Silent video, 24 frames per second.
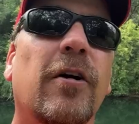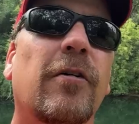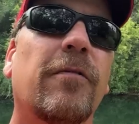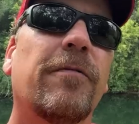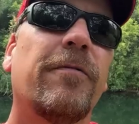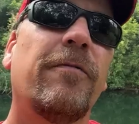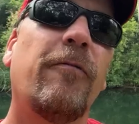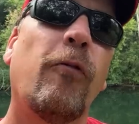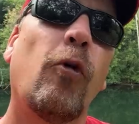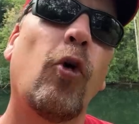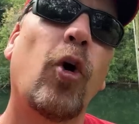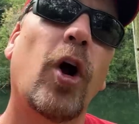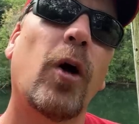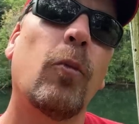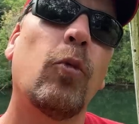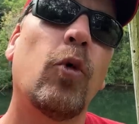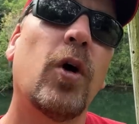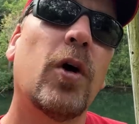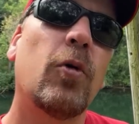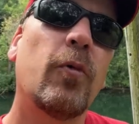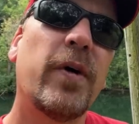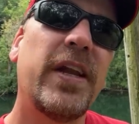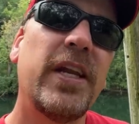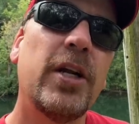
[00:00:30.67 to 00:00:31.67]
form
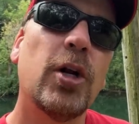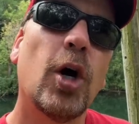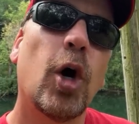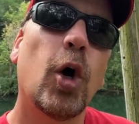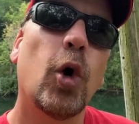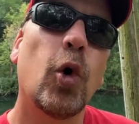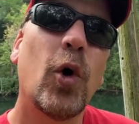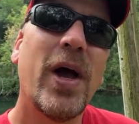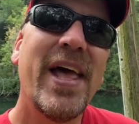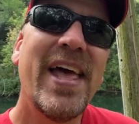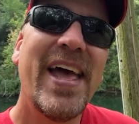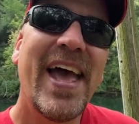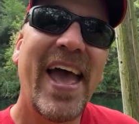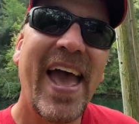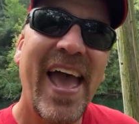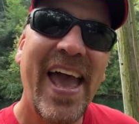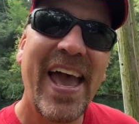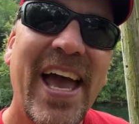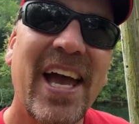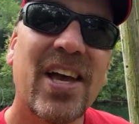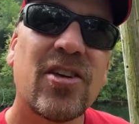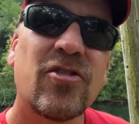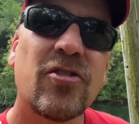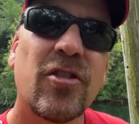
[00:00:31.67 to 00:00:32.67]
what we know
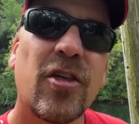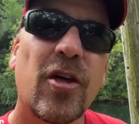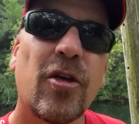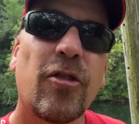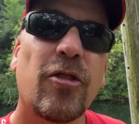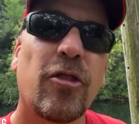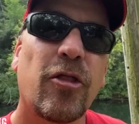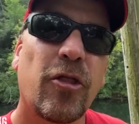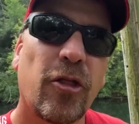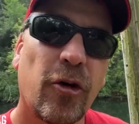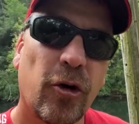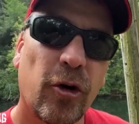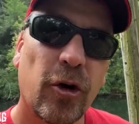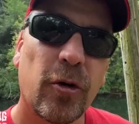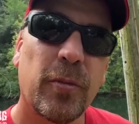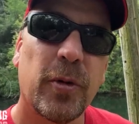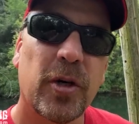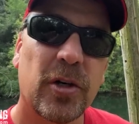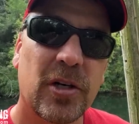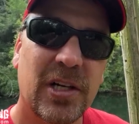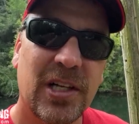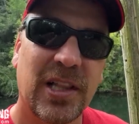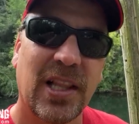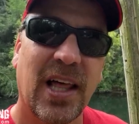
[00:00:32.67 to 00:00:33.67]
as the
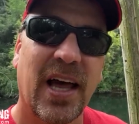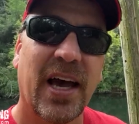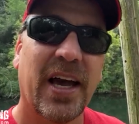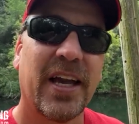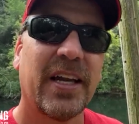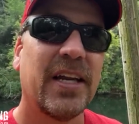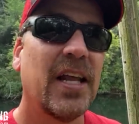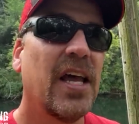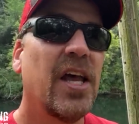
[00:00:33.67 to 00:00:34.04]
thermocline.